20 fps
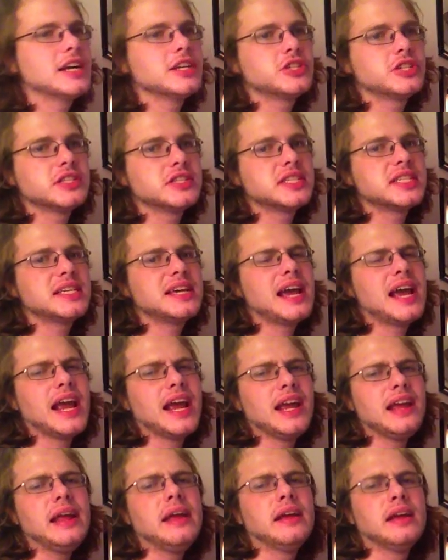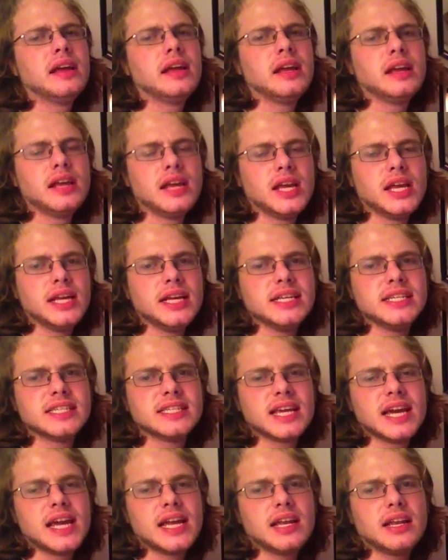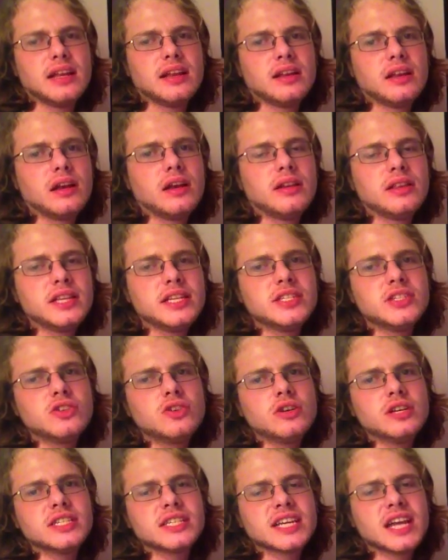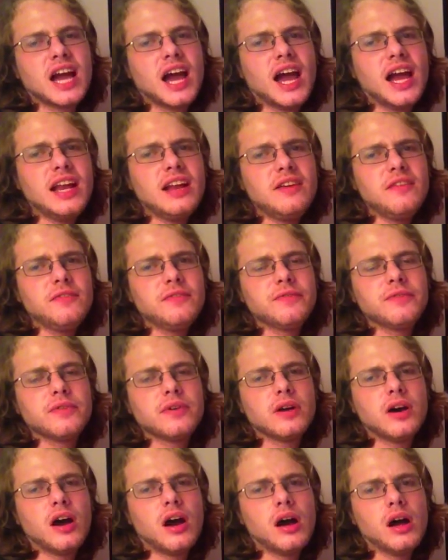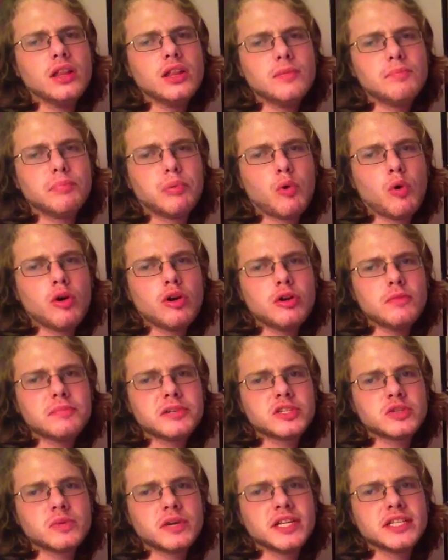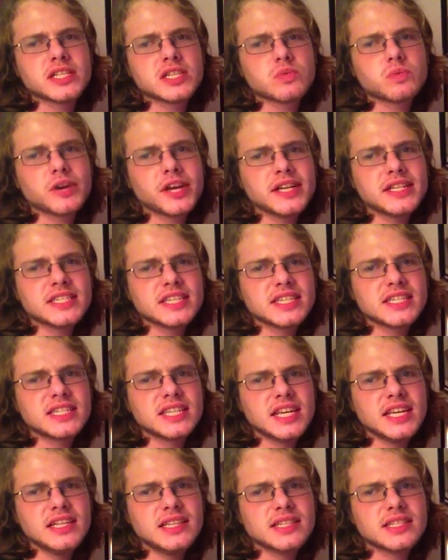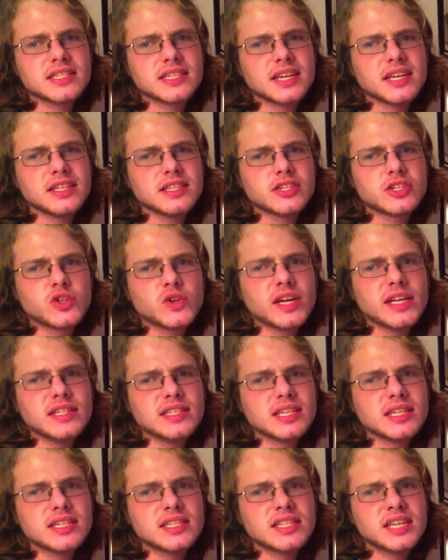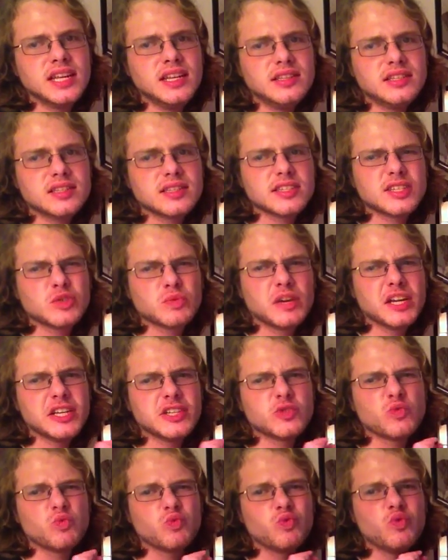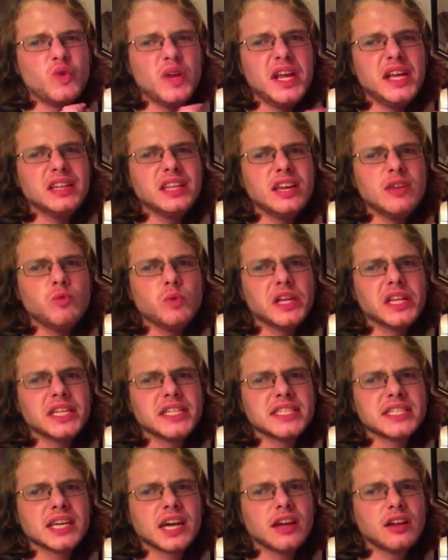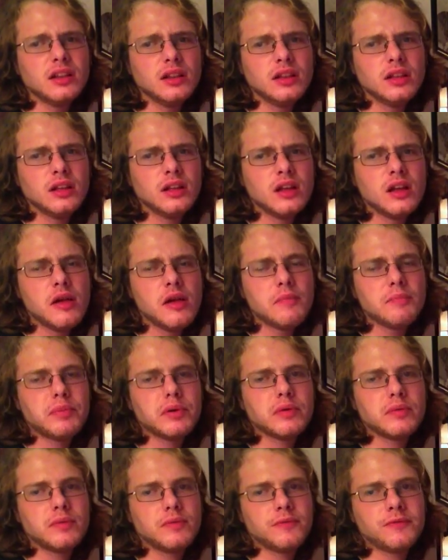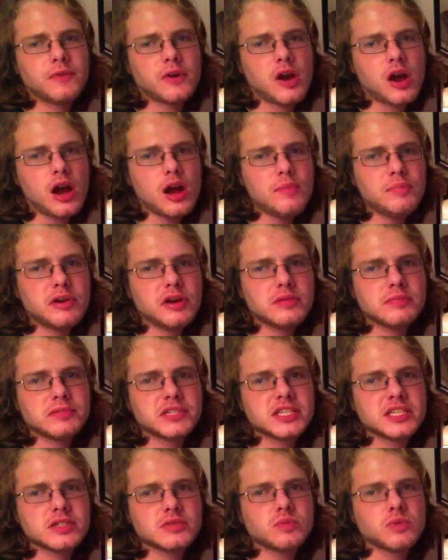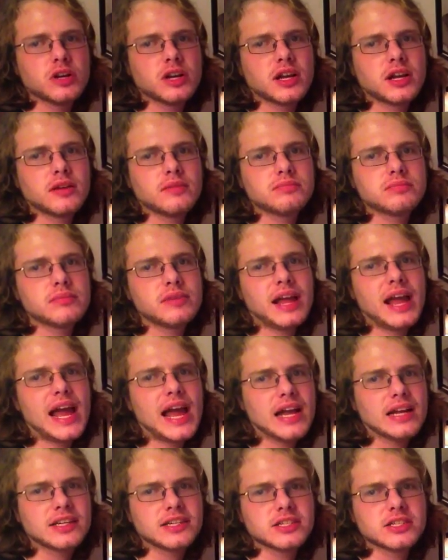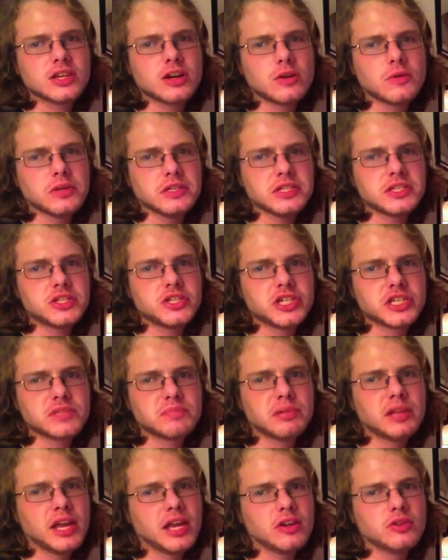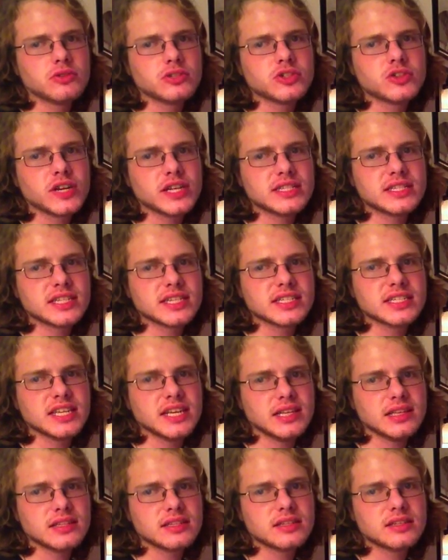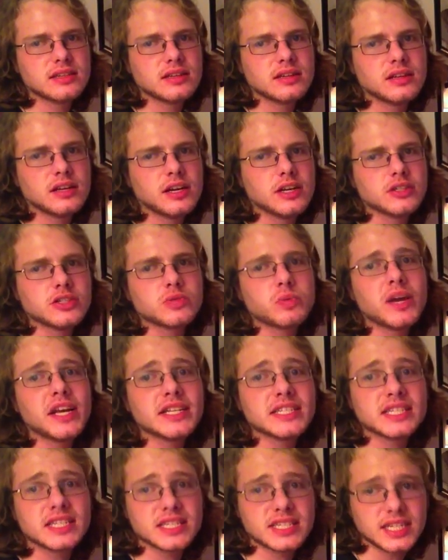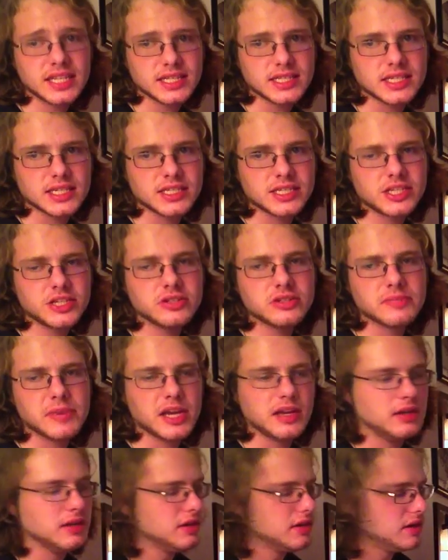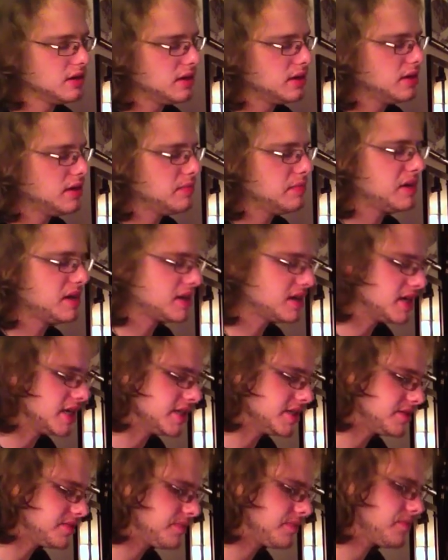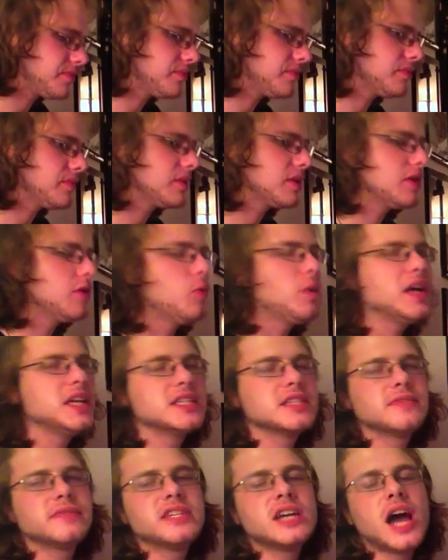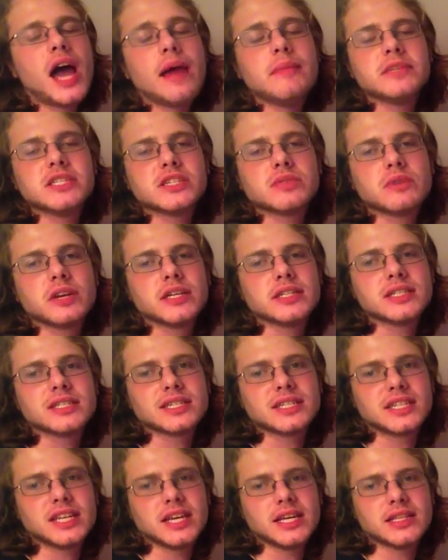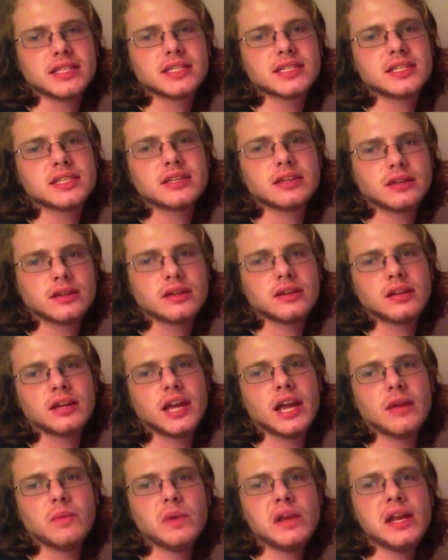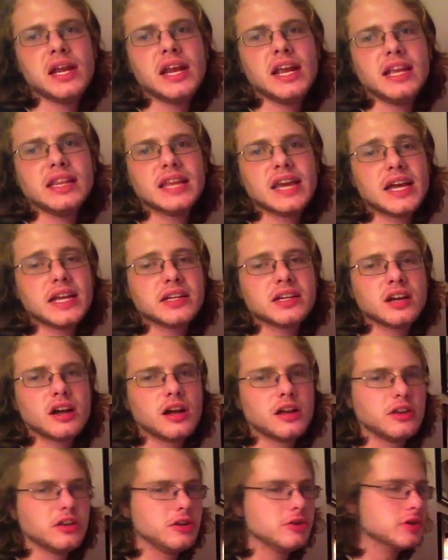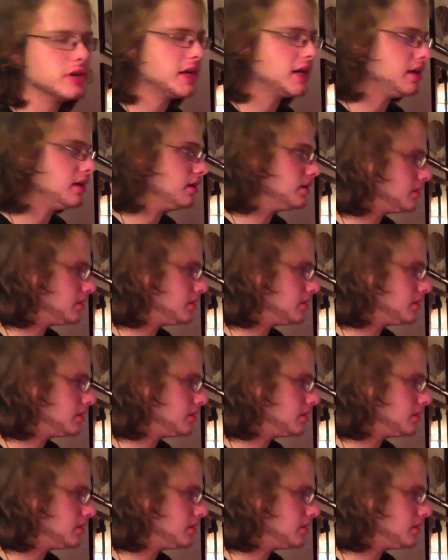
I should say is that this song is kind of on the border between swing 16ths and straight 16ths. The swing is really, really subtle, but for our purposes, we're going to act as though it's just plain old straight 16ths, or swing 16ths, excuse me, because Wings of Time is swing 16ths, and we need that continuity.